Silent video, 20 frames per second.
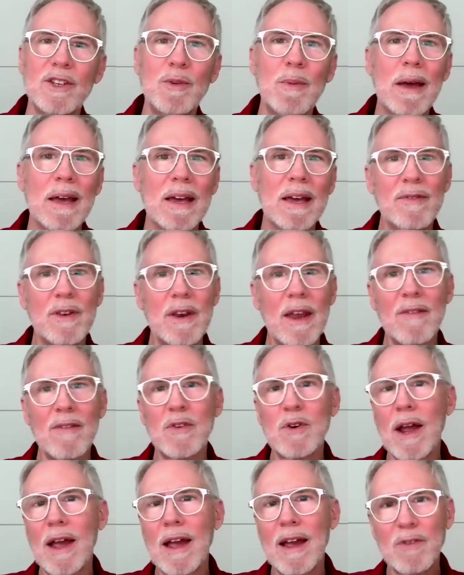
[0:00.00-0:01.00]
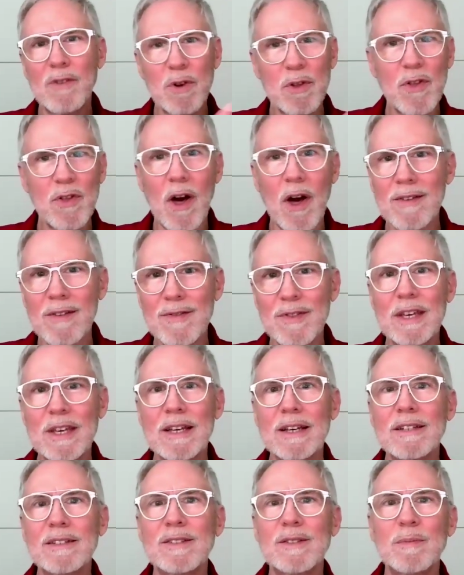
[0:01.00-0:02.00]
You may have never ever thought of
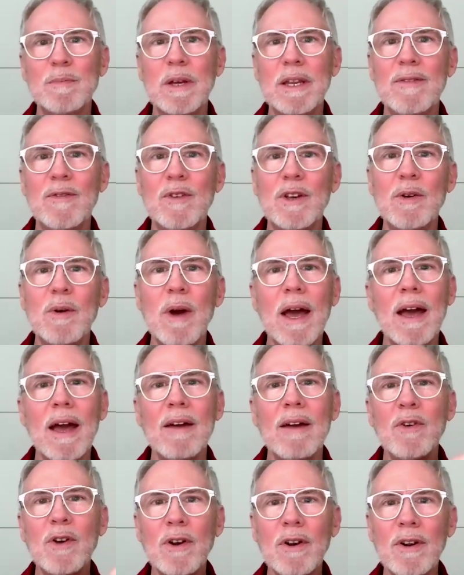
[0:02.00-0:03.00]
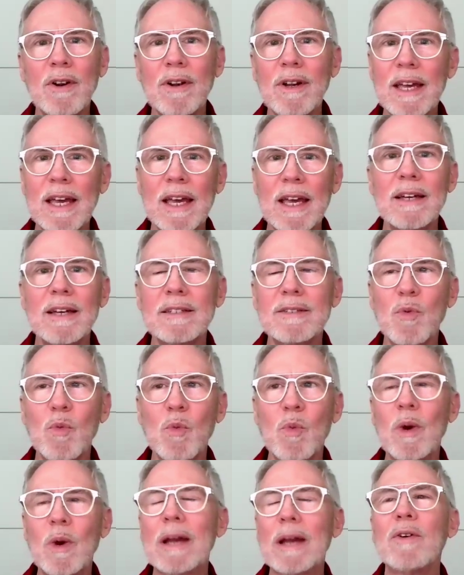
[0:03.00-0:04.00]
this, but if you ever get
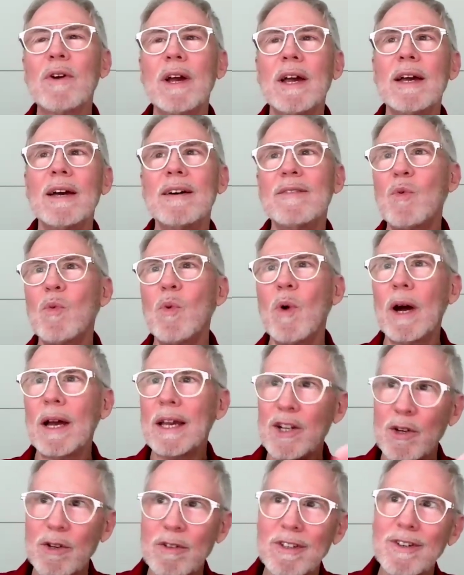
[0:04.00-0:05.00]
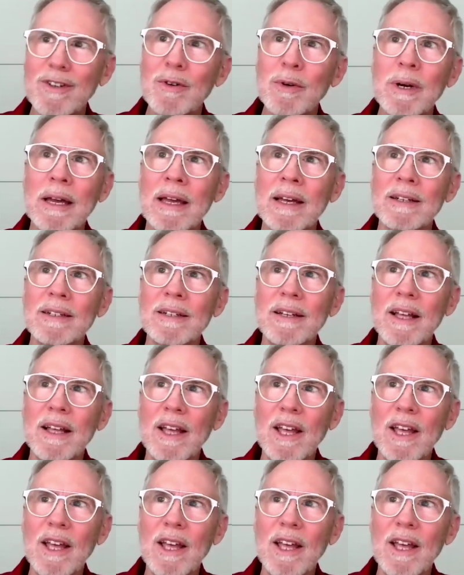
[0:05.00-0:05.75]
weary of what you're doing,